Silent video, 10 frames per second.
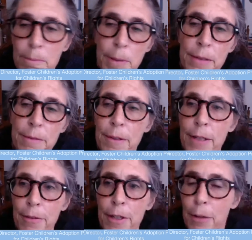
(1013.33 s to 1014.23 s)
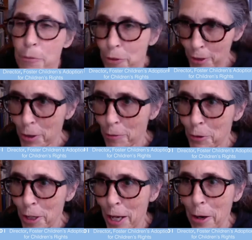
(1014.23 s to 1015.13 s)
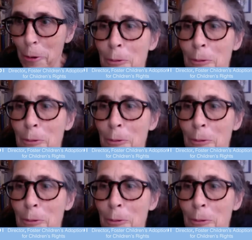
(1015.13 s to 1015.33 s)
but I think I've said enough for now.